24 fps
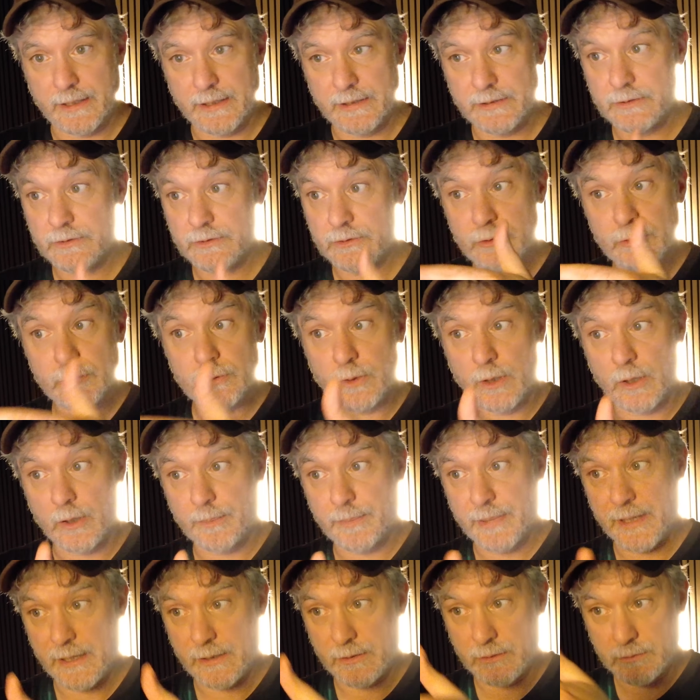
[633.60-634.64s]
in to our
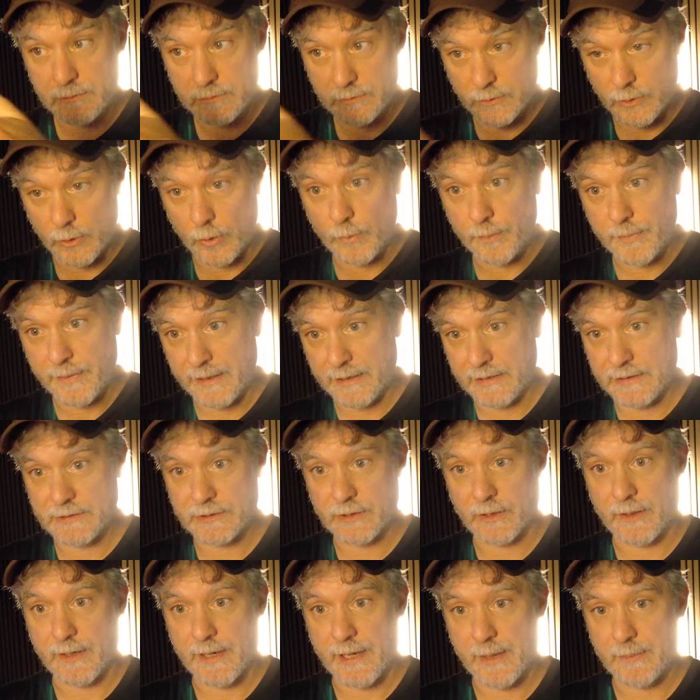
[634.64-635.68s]
panel, go manage
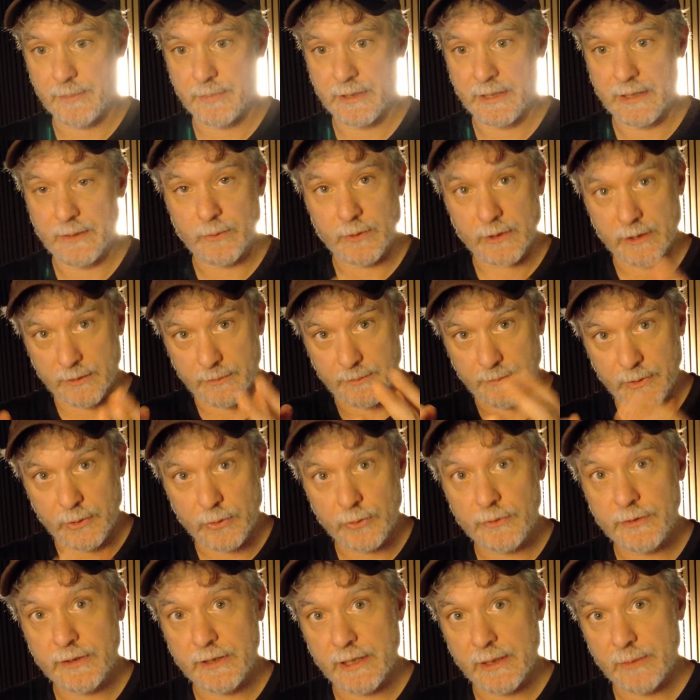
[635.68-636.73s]
our app, and we're going to
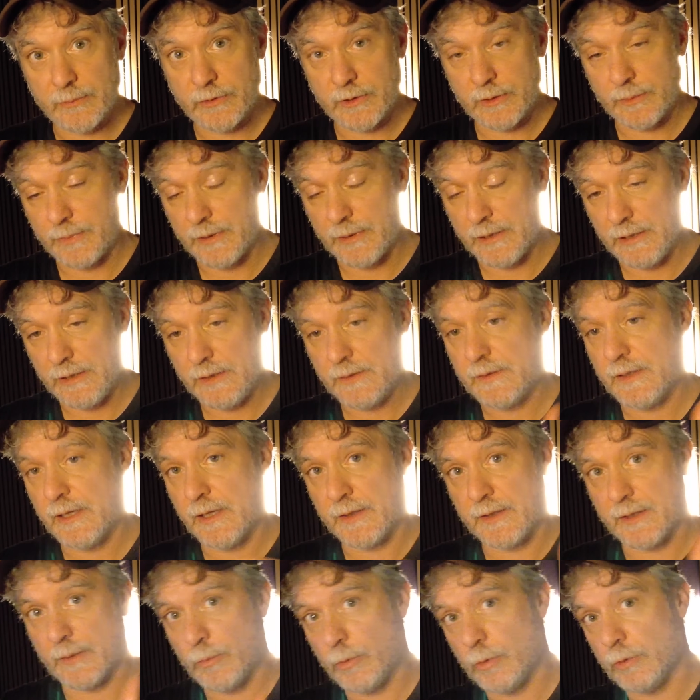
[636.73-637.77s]
build the M C P that
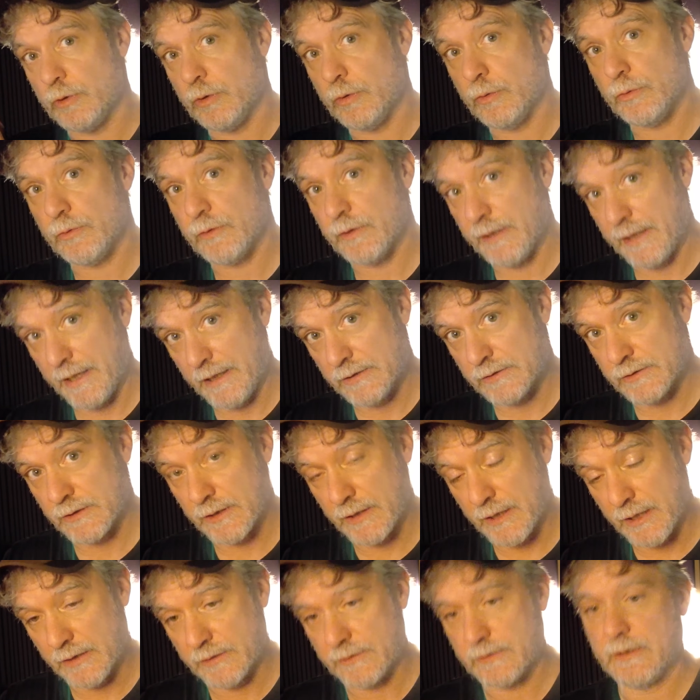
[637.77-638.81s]
then we'll use in
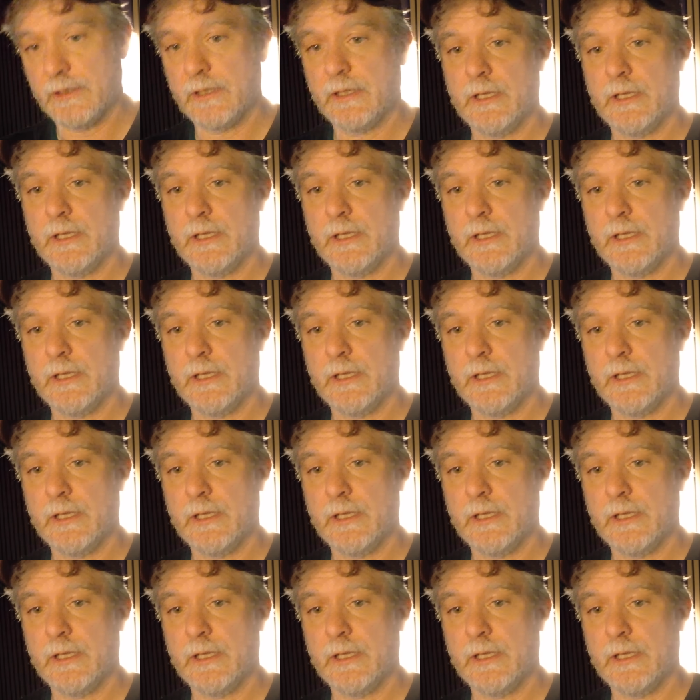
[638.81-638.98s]
AgentKit.